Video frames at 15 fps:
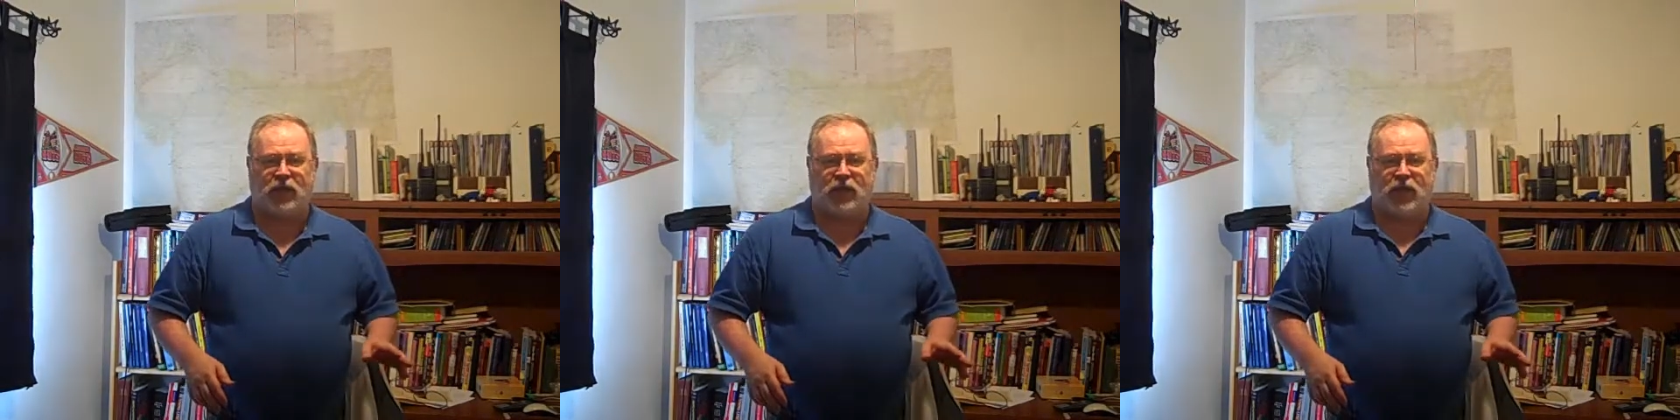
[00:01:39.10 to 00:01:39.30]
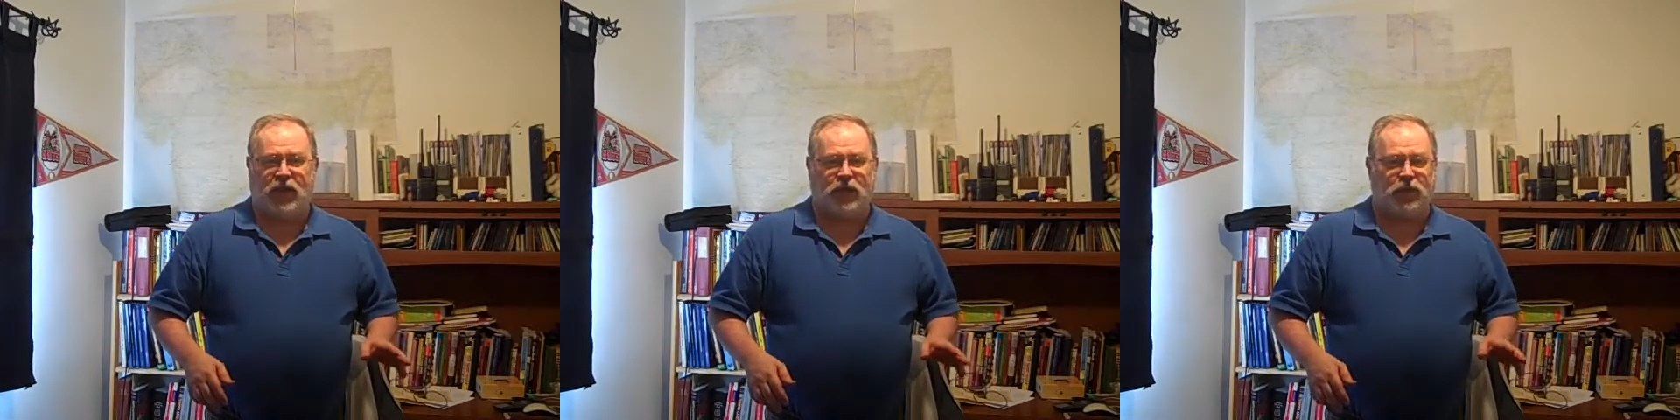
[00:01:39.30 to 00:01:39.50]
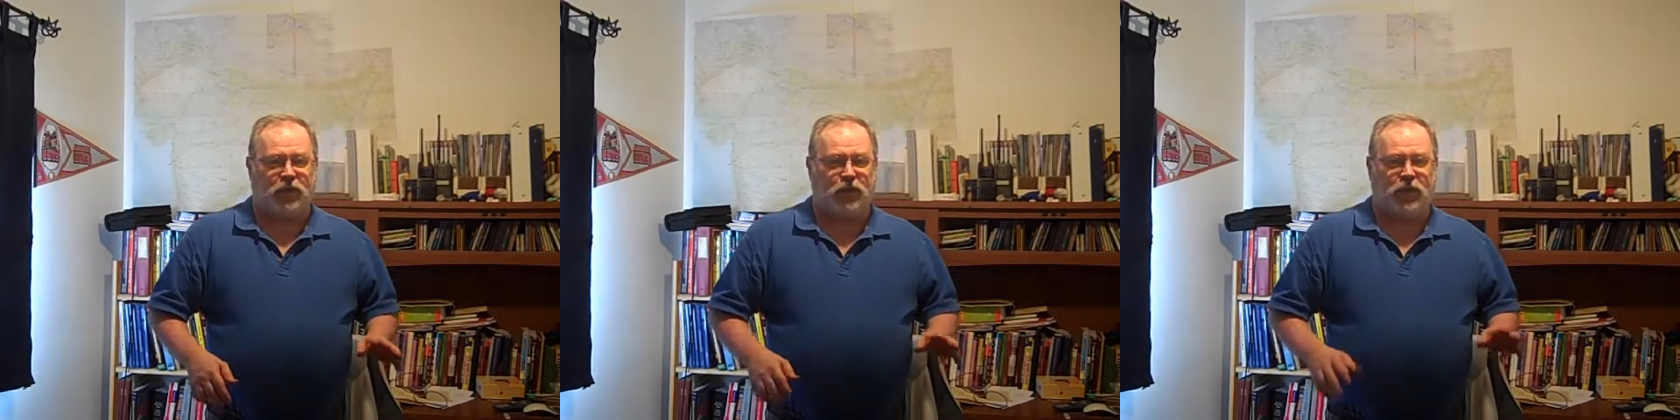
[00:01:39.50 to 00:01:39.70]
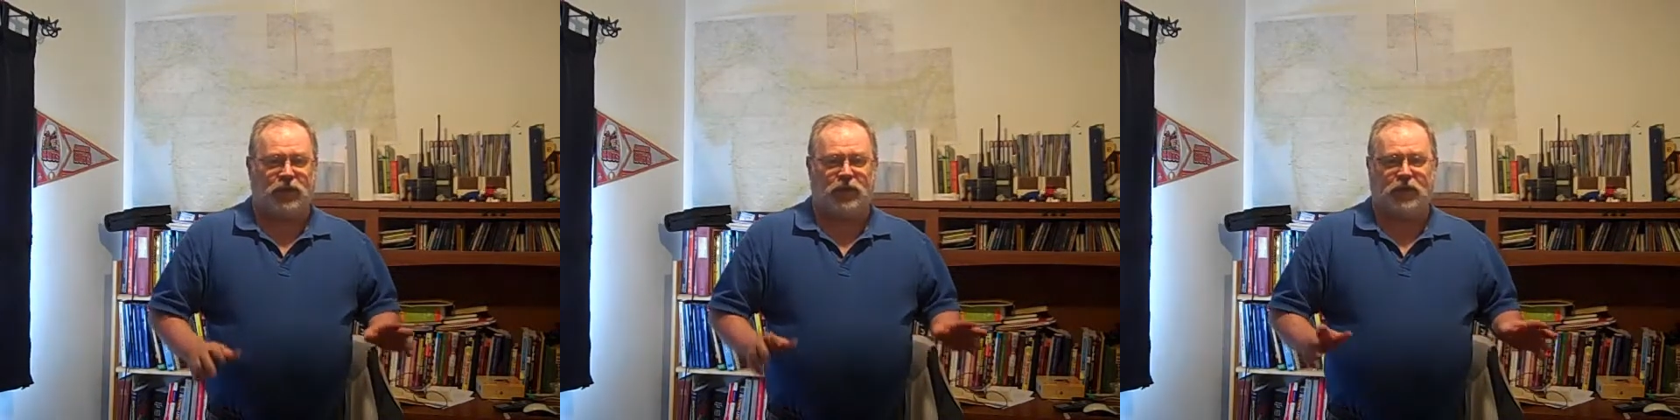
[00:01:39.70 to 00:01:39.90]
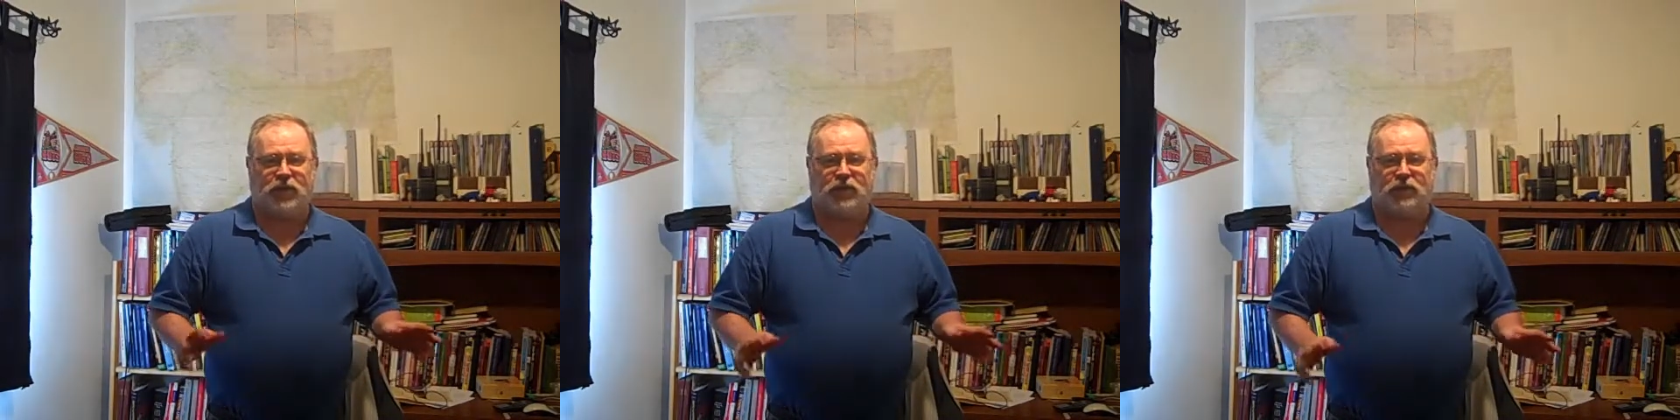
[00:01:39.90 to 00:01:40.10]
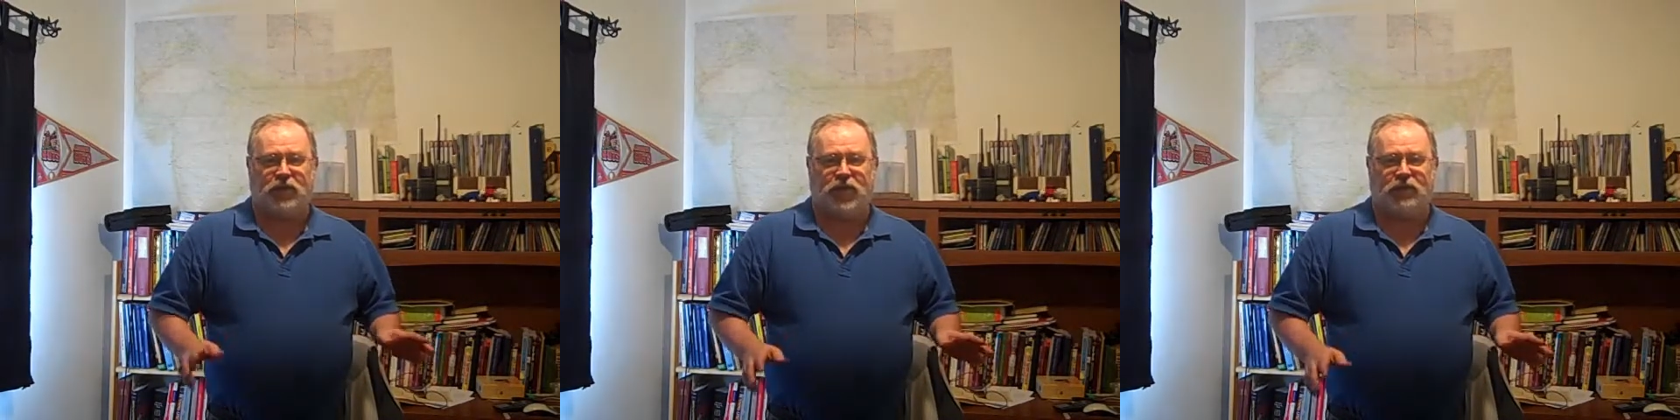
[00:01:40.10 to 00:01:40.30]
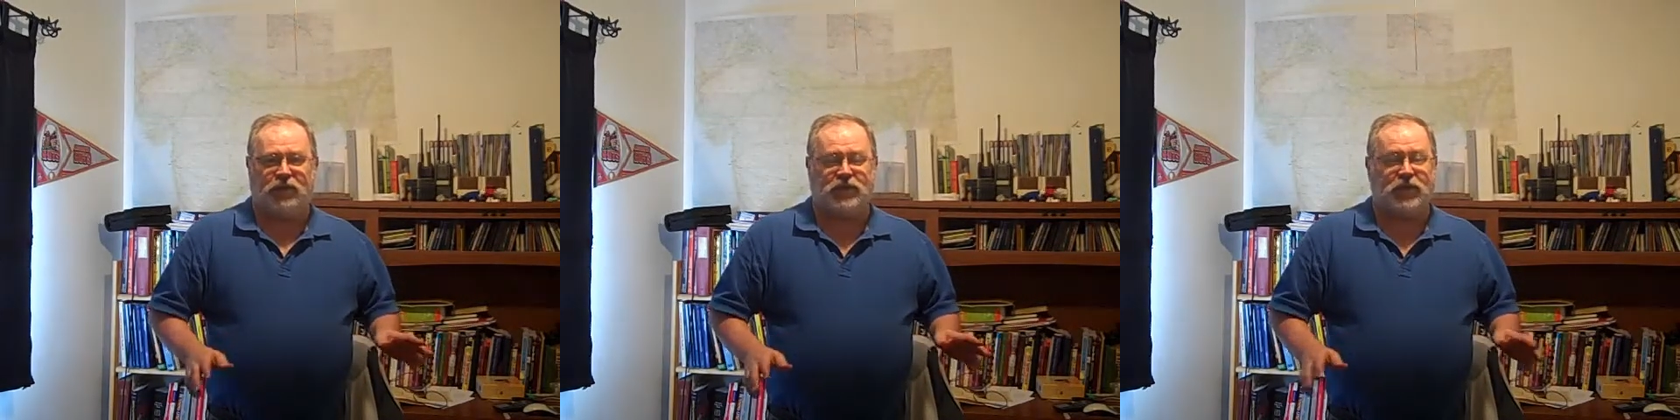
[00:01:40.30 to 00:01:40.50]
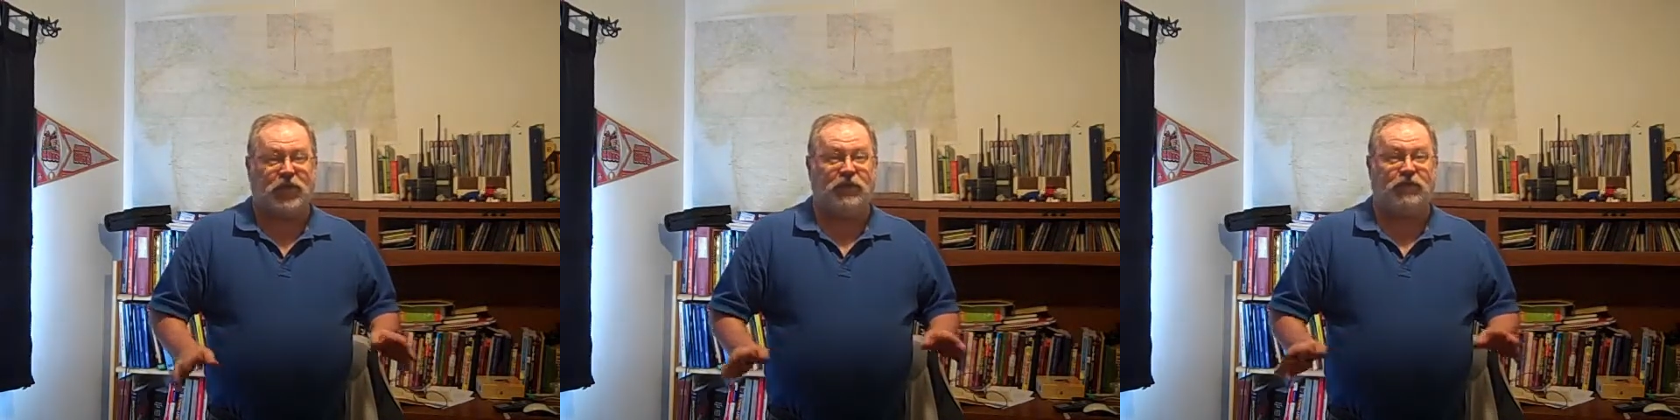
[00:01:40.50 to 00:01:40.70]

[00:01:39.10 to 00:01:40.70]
and the ones on the driver's side.